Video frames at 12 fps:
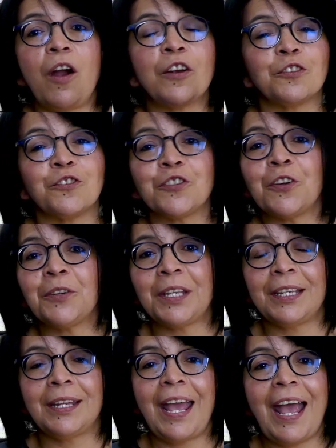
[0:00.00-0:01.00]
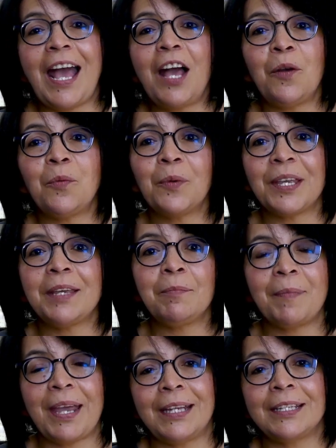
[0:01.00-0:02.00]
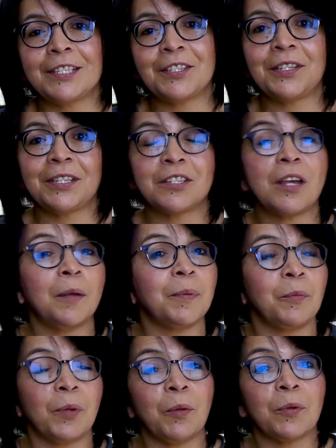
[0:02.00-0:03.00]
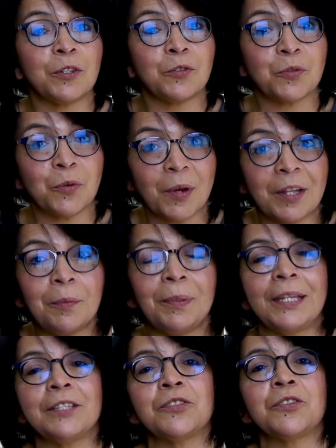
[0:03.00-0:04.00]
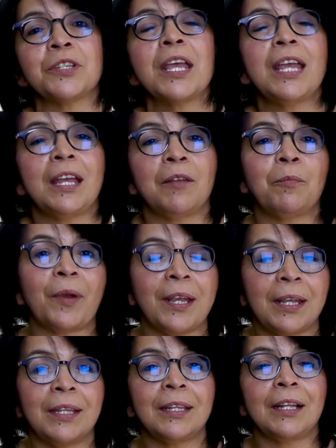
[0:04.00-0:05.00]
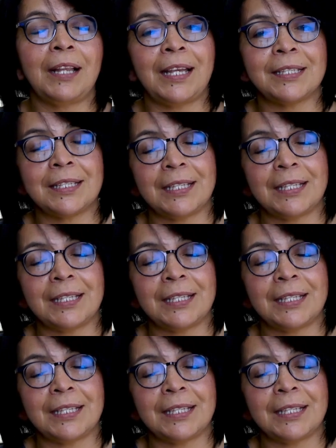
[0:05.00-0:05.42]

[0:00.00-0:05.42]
our journey, and how we made it to the top and we were trailblazers and breaking the glass